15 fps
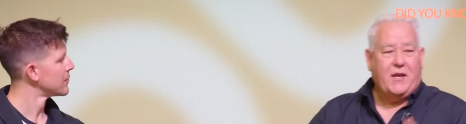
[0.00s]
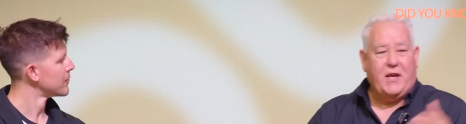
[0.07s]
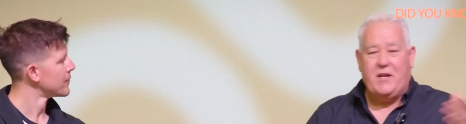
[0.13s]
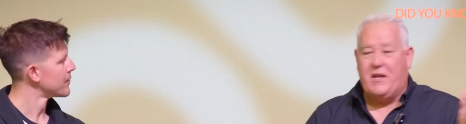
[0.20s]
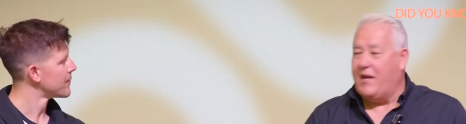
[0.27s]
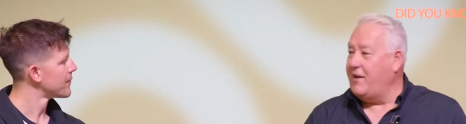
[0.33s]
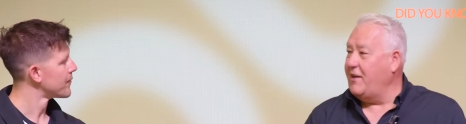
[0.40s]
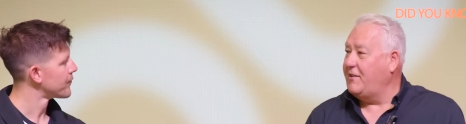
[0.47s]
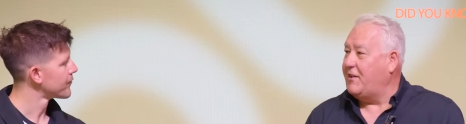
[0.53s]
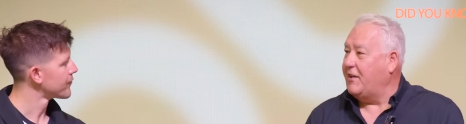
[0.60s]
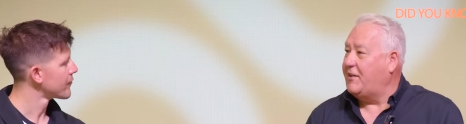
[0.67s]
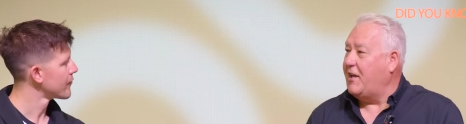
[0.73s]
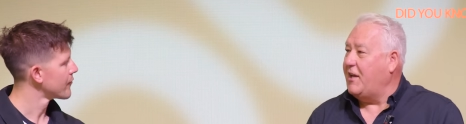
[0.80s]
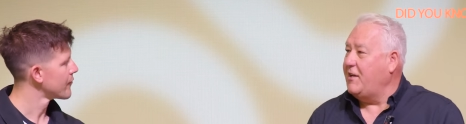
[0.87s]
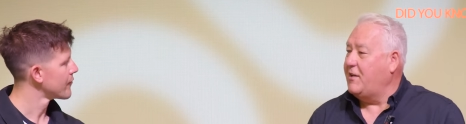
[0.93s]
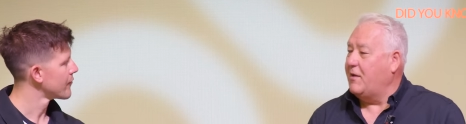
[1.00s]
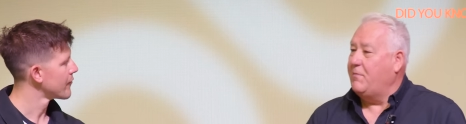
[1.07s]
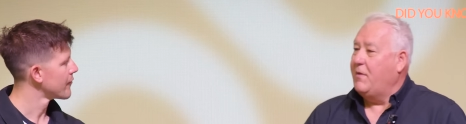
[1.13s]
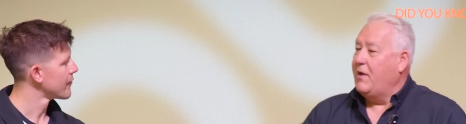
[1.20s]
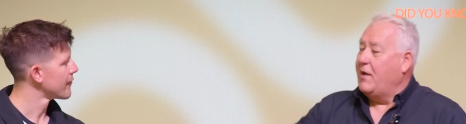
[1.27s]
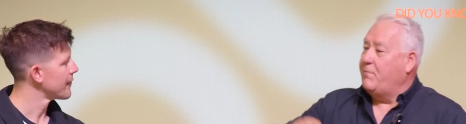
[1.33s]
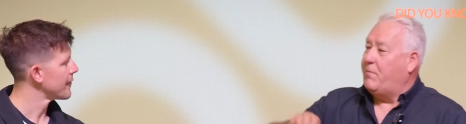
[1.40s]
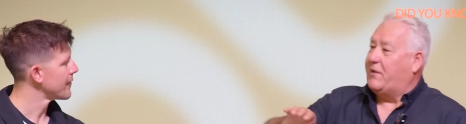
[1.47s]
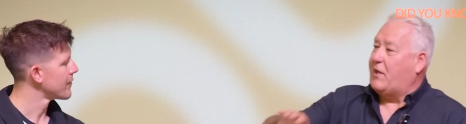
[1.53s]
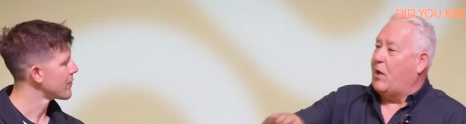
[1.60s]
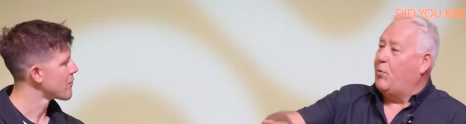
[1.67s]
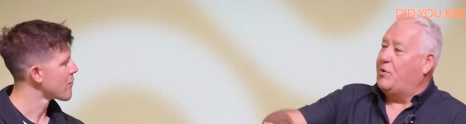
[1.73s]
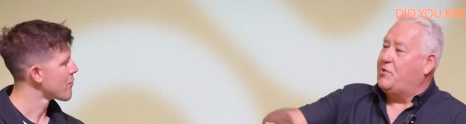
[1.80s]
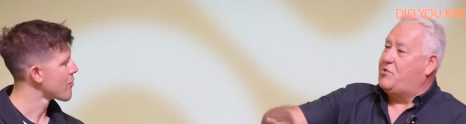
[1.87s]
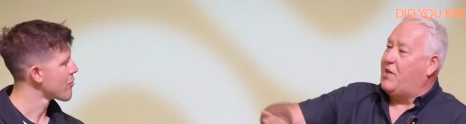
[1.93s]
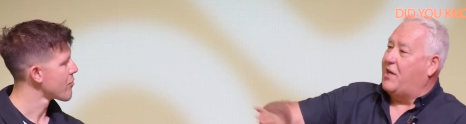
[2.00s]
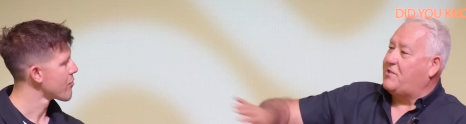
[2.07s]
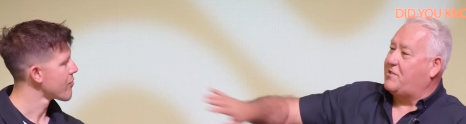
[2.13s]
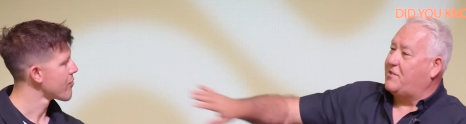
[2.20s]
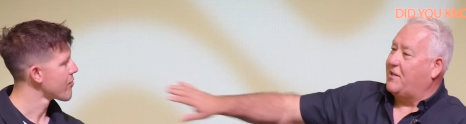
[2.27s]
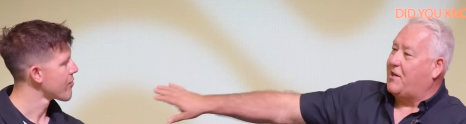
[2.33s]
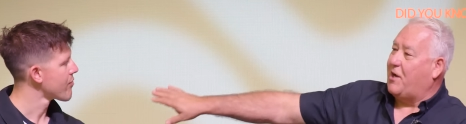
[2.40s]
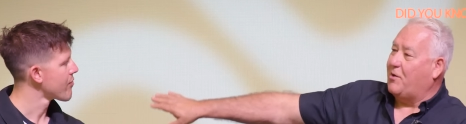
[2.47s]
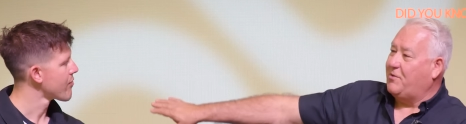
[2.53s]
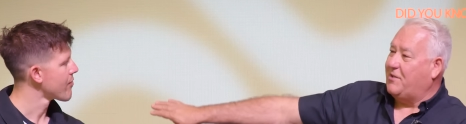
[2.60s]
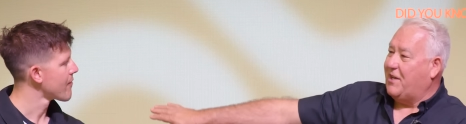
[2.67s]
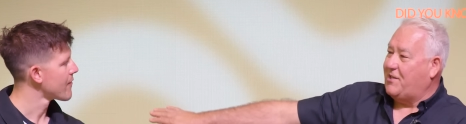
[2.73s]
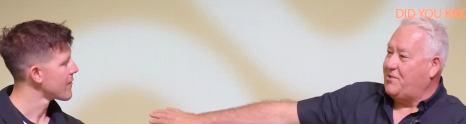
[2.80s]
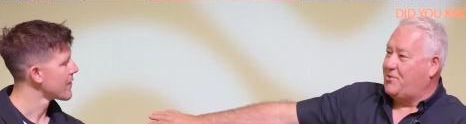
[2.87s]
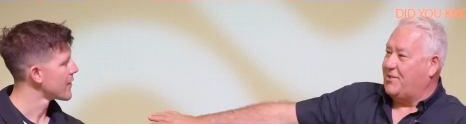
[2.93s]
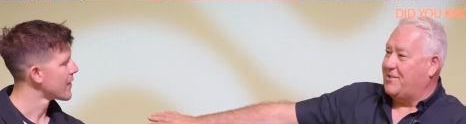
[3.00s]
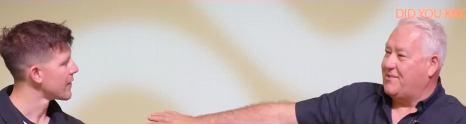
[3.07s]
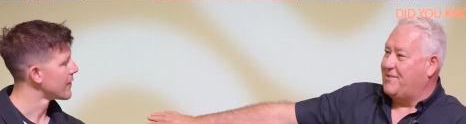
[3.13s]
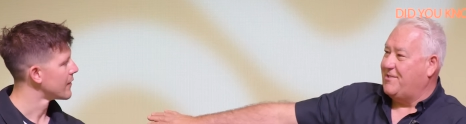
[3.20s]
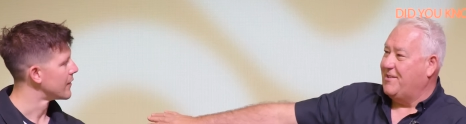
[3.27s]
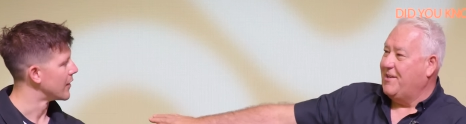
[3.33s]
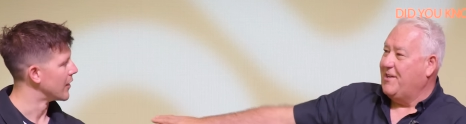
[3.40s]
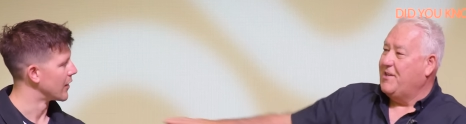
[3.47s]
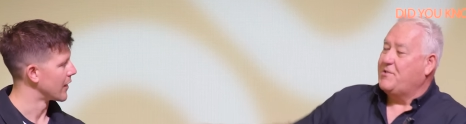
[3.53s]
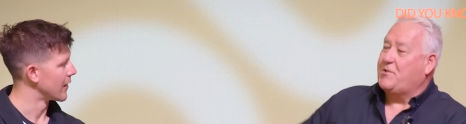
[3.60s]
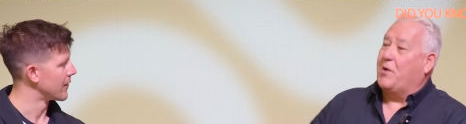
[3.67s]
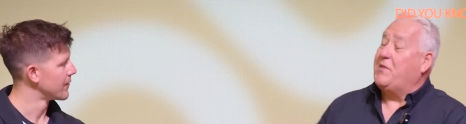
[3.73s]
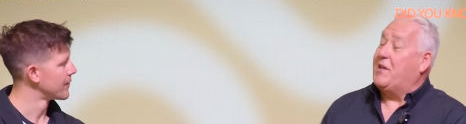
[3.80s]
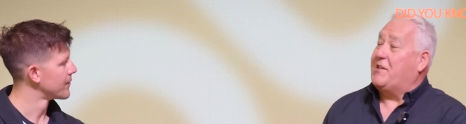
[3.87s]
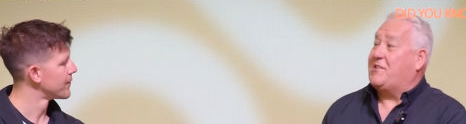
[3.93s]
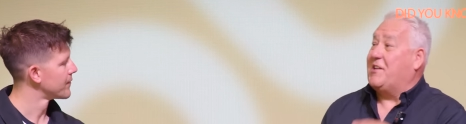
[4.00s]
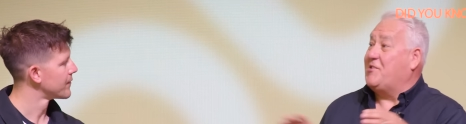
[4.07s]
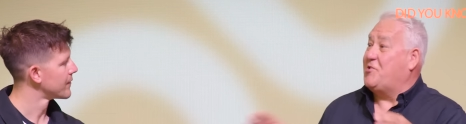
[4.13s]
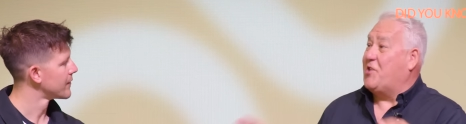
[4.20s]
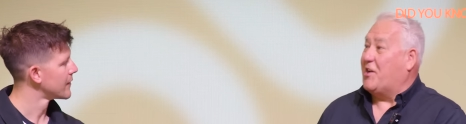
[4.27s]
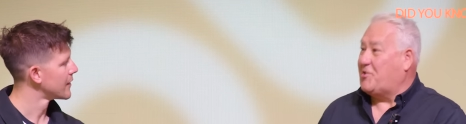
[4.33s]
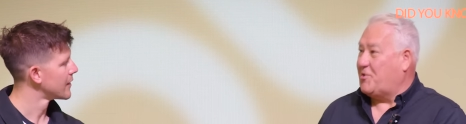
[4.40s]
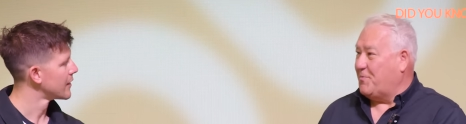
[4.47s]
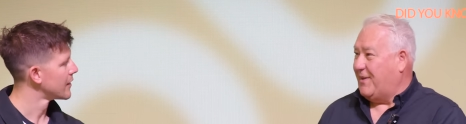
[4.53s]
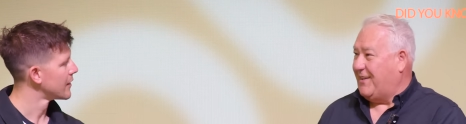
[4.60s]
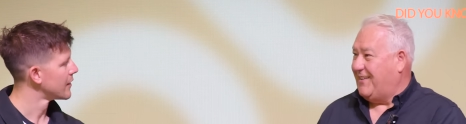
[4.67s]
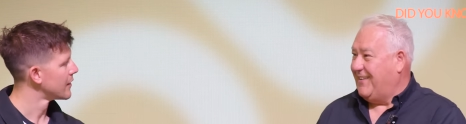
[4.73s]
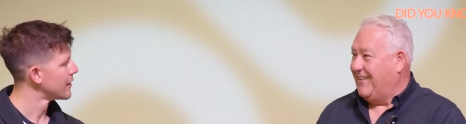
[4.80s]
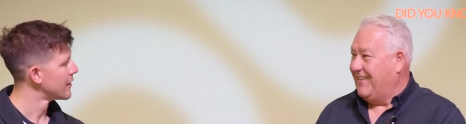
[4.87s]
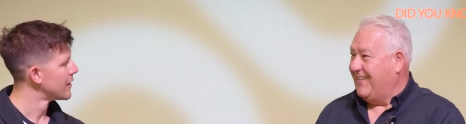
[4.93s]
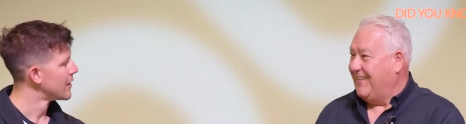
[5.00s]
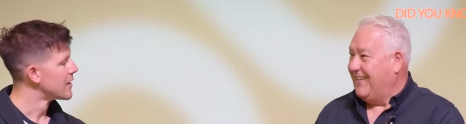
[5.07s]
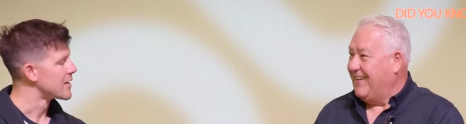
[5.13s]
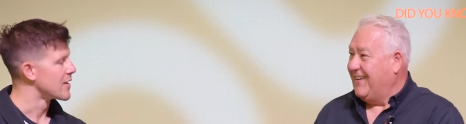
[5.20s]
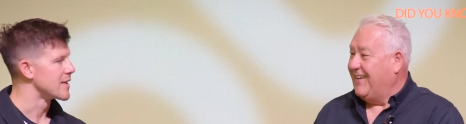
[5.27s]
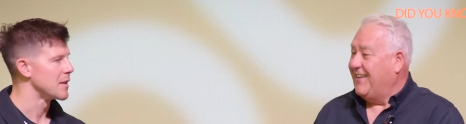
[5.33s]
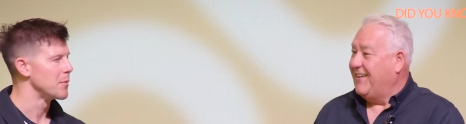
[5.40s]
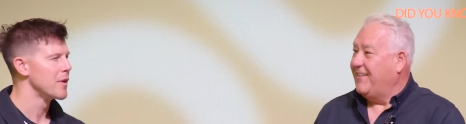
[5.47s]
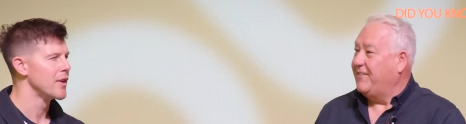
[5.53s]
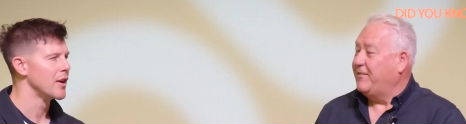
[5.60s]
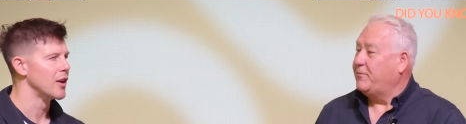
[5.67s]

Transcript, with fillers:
Speaker 1: inherit the kingdom, but I will judge the goat nations. Okay. So there's a judgment.
Speaker 2: So some of